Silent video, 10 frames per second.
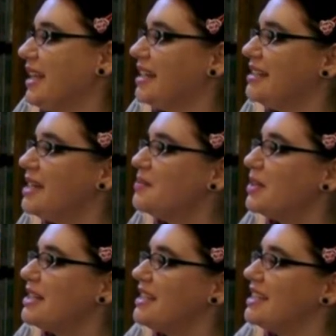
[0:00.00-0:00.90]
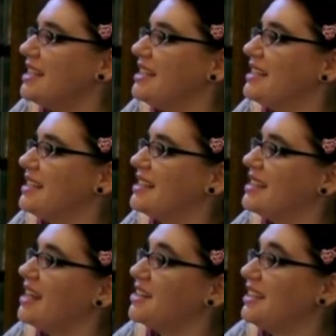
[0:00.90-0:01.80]
like contemporary series is
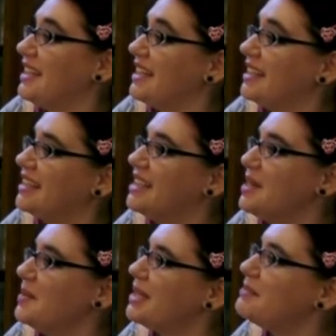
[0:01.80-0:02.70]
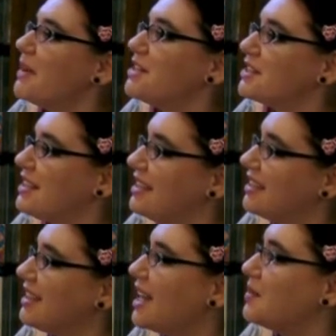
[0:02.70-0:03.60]
Cassandra Clare, especially the
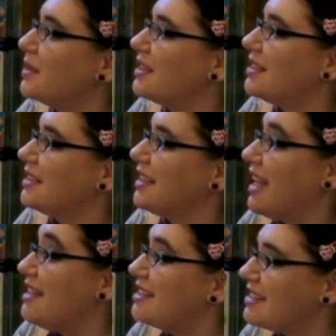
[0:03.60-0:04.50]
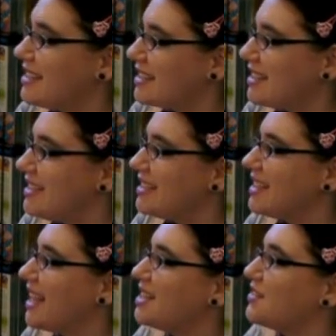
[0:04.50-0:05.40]
Clockwork Angel series.
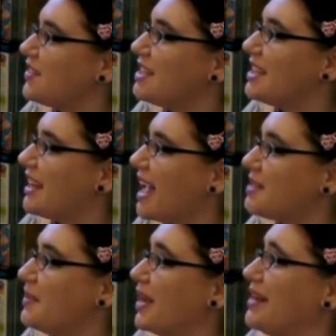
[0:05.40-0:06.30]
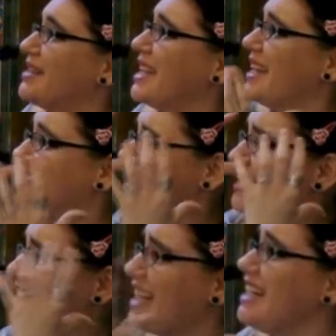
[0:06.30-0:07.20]
I just finished the last book and I was like,
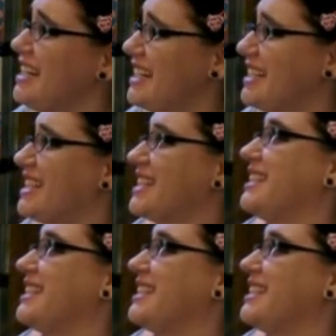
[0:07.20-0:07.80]
genius!